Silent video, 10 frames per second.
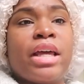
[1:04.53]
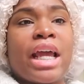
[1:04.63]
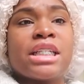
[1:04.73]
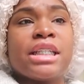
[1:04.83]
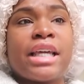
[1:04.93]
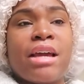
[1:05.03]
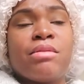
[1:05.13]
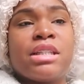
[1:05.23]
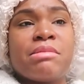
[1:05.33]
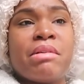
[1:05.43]
It actually came
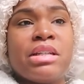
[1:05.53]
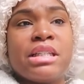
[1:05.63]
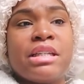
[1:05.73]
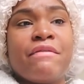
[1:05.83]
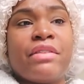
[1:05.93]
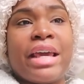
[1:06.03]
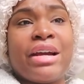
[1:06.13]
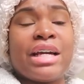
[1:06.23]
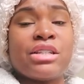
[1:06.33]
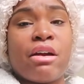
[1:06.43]
with the smell as if the
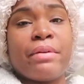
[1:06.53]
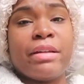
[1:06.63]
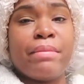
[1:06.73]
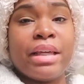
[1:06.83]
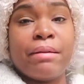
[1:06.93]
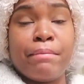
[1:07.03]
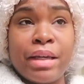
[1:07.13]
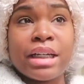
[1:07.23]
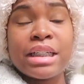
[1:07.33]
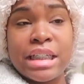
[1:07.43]
hair has already
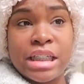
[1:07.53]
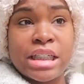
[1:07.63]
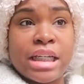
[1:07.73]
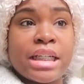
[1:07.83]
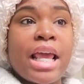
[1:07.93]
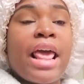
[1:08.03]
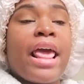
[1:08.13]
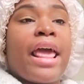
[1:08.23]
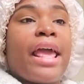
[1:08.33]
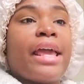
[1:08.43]
been conditioned,
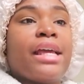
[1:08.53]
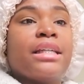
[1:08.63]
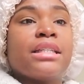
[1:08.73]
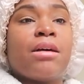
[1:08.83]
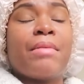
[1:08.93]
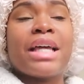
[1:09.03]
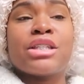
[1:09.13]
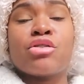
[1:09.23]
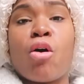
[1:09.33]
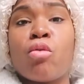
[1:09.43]
and it
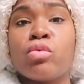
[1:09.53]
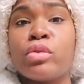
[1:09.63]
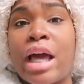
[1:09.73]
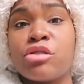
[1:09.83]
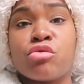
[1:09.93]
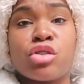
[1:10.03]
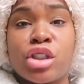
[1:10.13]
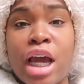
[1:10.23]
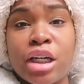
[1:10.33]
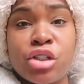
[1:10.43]
has its own natural
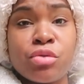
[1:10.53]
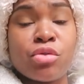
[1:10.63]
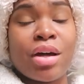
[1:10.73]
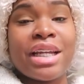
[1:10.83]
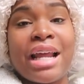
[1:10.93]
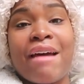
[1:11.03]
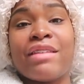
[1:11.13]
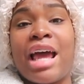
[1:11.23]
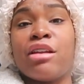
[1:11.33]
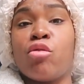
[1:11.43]
shine to it. So I did not have
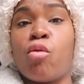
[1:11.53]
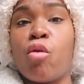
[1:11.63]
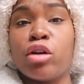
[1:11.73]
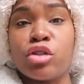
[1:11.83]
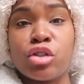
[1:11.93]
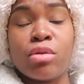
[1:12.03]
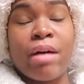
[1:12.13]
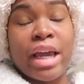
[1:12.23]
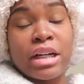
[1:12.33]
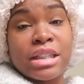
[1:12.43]
to add no oils to it.
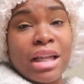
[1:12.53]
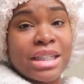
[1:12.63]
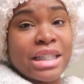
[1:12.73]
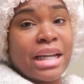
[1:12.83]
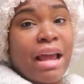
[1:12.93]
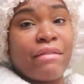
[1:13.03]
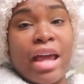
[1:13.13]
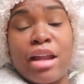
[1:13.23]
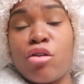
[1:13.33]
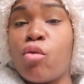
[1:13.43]
My hairstylist didn't have
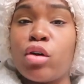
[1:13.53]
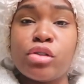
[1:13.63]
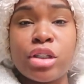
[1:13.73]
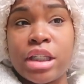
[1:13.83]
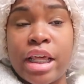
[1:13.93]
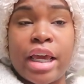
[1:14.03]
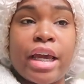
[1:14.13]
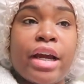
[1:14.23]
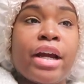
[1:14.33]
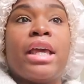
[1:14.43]
to add no oils to the
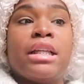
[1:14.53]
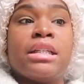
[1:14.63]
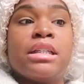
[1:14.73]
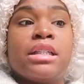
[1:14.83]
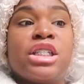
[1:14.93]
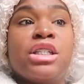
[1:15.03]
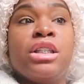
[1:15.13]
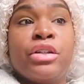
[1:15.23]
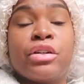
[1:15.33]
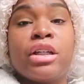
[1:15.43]
hair, and she
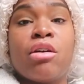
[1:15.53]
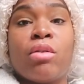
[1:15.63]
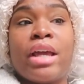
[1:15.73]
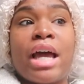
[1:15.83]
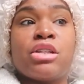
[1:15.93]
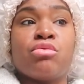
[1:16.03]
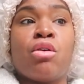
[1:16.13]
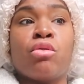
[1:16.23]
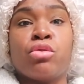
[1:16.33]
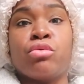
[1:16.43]
literally only had to
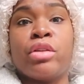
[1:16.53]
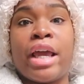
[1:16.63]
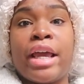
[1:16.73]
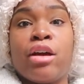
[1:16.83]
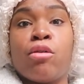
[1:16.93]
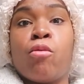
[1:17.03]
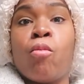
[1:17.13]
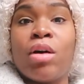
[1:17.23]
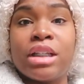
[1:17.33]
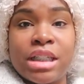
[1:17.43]
go through the hair
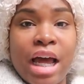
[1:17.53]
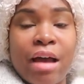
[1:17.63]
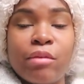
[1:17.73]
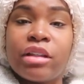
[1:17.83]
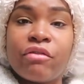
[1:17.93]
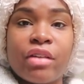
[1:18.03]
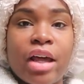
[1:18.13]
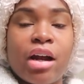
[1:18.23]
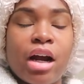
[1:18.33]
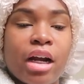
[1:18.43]
one time with the
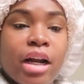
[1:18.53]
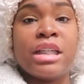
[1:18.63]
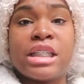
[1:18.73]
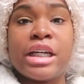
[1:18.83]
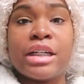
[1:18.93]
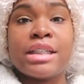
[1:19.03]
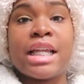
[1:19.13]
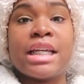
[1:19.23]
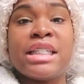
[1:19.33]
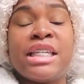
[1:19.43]
flat iron. This hair
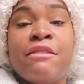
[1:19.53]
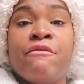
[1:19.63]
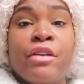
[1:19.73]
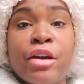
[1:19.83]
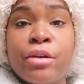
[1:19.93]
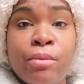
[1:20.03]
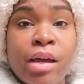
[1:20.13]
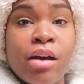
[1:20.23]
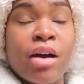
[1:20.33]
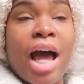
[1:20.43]
takes heat very
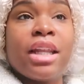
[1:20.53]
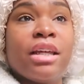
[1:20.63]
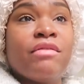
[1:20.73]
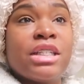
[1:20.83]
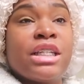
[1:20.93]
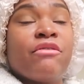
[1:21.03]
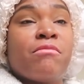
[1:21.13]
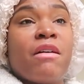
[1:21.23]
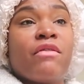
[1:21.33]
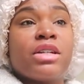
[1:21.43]
well. I love this hair.
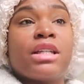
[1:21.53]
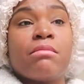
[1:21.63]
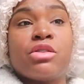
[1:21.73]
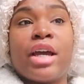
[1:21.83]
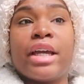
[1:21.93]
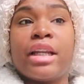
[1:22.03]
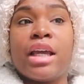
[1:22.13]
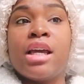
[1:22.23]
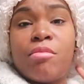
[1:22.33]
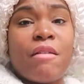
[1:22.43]
For my first time trying
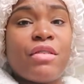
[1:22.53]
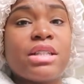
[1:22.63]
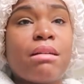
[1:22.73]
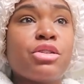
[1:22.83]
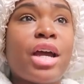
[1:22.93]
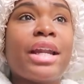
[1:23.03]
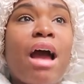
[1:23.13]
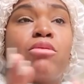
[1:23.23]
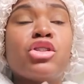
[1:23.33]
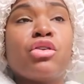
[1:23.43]
it,
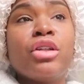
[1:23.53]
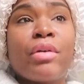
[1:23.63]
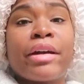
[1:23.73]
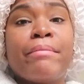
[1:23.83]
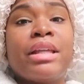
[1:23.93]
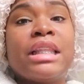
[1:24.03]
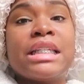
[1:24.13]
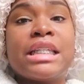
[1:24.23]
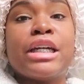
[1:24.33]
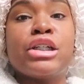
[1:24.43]
I would totally recommend
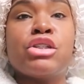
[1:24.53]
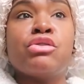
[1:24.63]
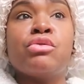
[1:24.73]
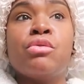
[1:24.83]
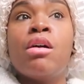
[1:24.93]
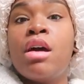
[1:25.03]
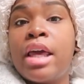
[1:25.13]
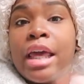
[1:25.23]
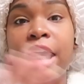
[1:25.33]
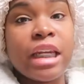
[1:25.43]
this hair to
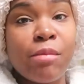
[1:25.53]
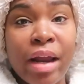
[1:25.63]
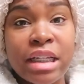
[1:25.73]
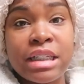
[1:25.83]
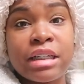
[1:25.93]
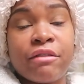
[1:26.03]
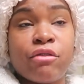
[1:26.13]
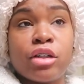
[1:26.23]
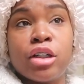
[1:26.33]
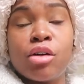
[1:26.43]
anybody that's looking
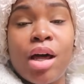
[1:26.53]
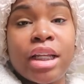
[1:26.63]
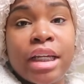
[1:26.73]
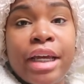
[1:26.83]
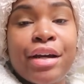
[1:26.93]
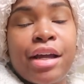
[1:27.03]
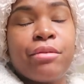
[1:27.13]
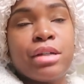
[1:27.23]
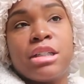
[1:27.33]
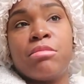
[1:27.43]
for a good quality hair at
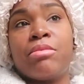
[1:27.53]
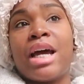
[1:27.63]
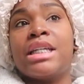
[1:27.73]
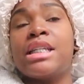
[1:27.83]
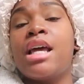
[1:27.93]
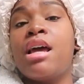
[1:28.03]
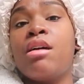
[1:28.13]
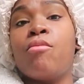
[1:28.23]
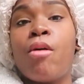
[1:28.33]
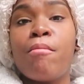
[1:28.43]
a reasonable price.
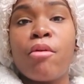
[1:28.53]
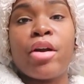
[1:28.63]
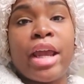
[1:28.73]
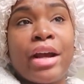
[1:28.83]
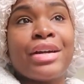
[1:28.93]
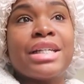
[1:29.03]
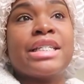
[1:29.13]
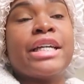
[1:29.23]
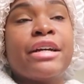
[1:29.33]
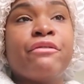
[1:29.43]
One More Hair
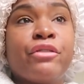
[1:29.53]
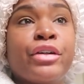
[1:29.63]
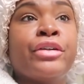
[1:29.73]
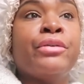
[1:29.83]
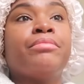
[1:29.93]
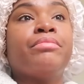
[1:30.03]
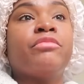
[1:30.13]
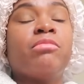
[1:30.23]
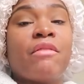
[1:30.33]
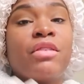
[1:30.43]
is the hair for you.
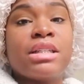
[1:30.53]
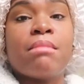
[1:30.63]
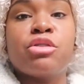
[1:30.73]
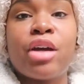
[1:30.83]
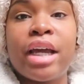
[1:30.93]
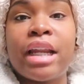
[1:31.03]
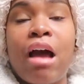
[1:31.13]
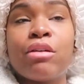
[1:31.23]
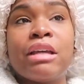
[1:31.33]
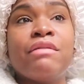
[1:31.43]
For my first time trying,
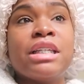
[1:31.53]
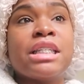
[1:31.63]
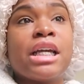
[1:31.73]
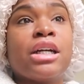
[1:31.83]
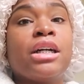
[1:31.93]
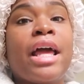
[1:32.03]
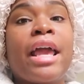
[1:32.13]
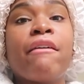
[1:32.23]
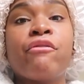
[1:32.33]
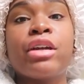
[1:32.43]
I'll give this hair
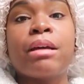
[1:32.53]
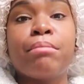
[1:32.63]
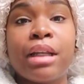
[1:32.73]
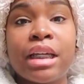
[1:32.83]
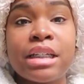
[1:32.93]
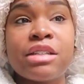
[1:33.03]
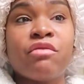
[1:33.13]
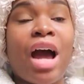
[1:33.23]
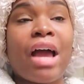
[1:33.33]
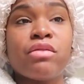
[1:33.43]
a freaking plus,
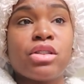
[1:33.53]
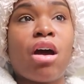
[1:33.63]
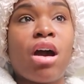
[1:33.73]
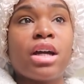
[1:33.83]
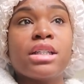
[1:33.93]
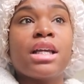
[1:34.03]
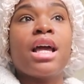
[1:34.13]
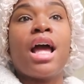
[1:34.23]
5 stars.